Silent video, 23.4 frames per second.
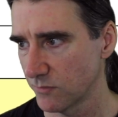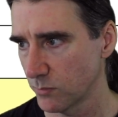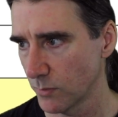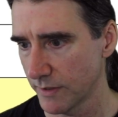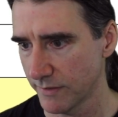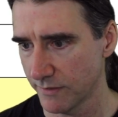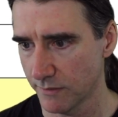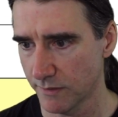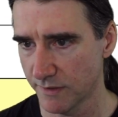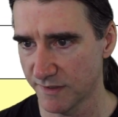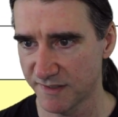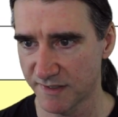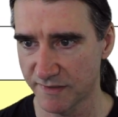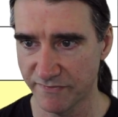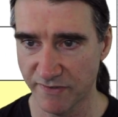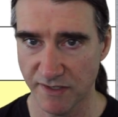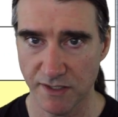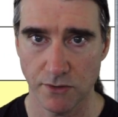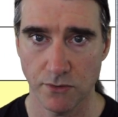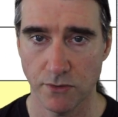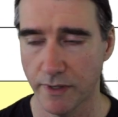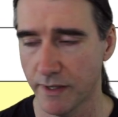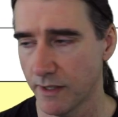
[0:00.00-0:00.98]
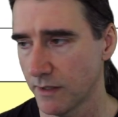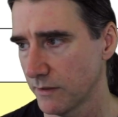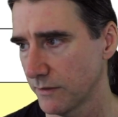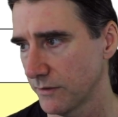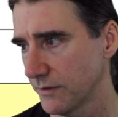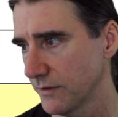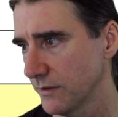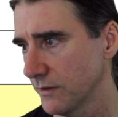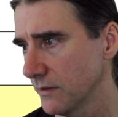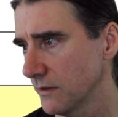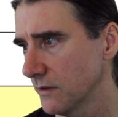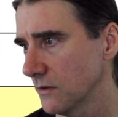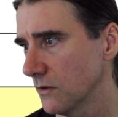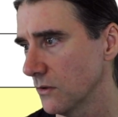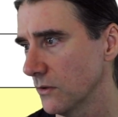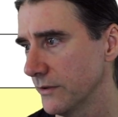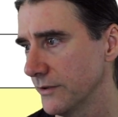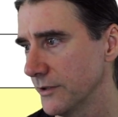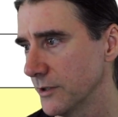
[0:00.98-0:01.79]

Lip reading: whether it's a venue calendar or